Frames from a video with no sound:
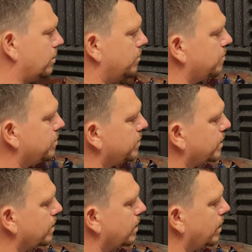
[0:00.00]
on
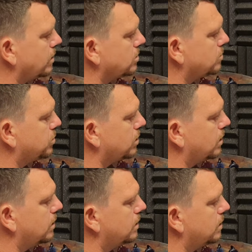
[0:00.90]
and just put a
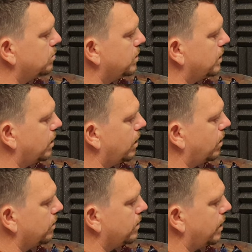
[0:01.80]
little bit
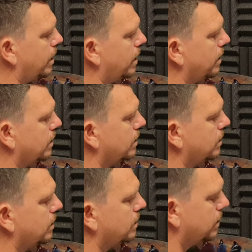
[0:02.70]
on there.
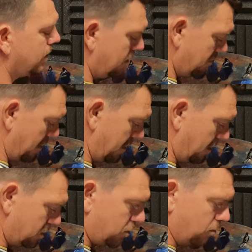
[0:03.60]
Maybe
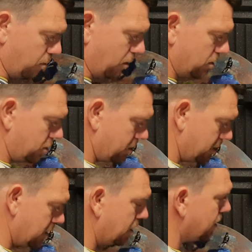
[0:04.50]
not too much.
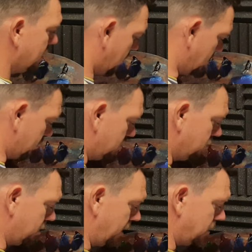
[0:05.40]
Gone
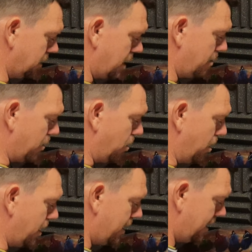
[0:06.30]
too crazy there,
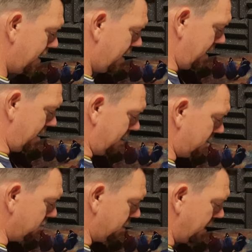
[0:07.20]
boy. You've gone
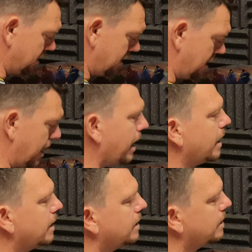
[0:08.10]
too crazy there.
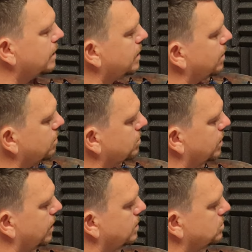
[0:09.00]

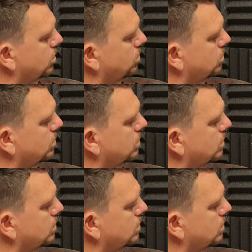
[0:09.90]
Okay, so